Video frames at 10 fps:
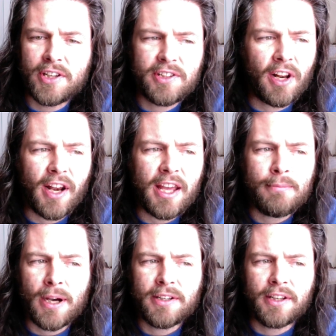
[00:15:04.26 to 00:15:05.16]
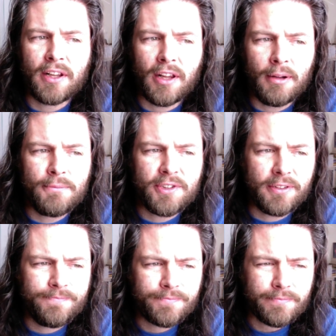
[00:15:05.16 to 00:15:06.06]
into like-minded clubs
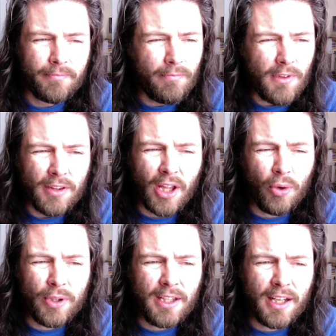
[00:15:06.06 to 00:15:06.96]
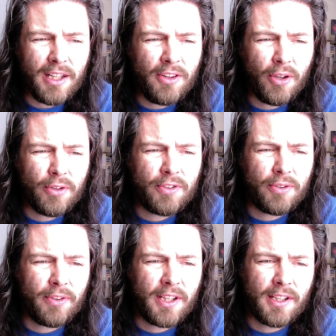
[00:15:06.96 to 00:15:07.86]
that only let in those who
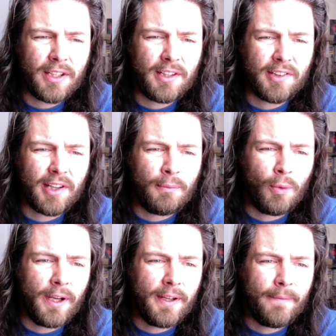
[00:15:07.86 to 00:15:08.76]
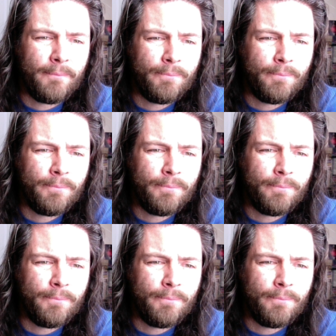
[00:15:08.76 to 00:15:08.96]
think in the same way.